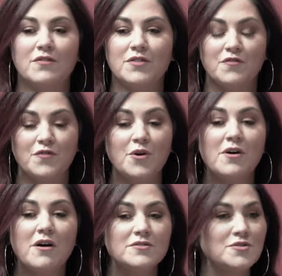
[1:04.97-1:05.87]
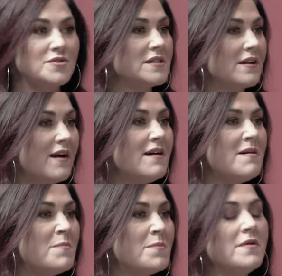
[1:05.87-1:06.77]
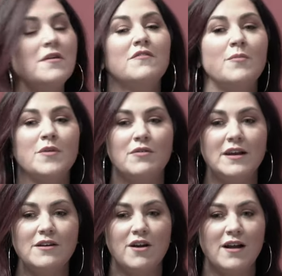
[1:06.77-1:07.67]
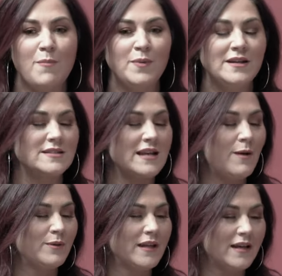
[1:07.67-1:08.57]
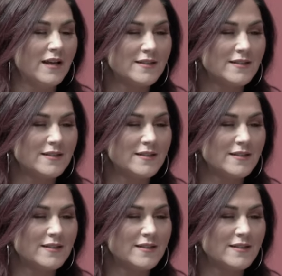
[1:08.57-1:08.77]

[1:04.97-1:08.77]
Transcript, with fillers: the phone calls used to come from the credit card companies and I would like